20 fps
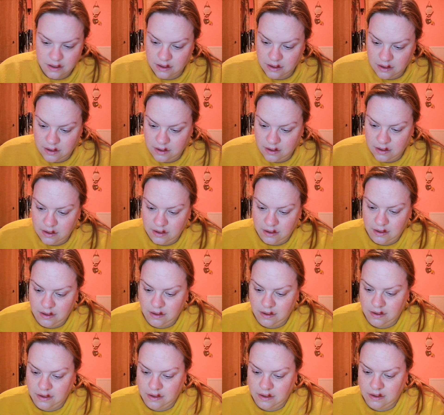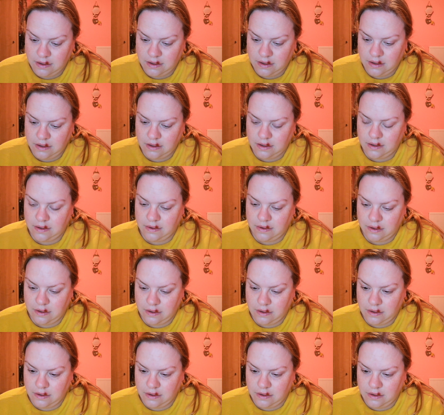
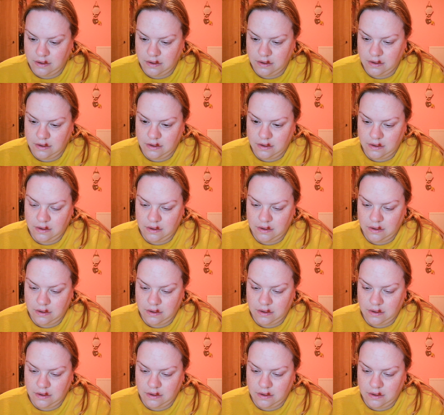Nothing is said.